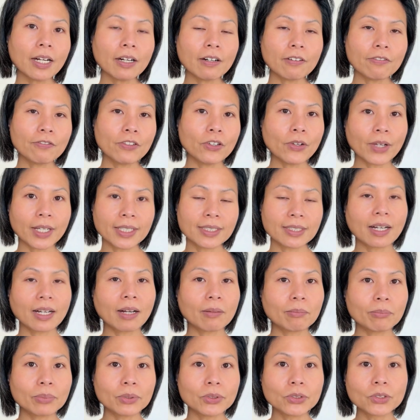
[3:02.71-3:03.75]
are a few
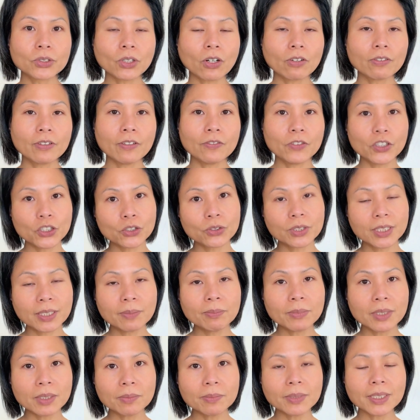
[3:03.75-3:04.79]
examples of the visual
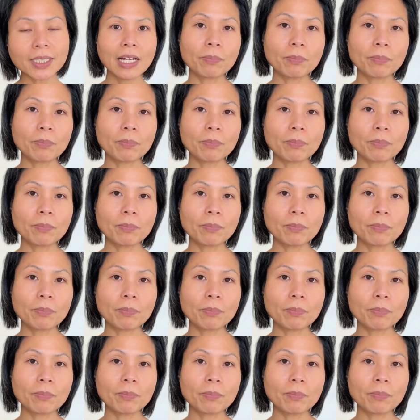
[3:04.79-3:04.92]
symptoms.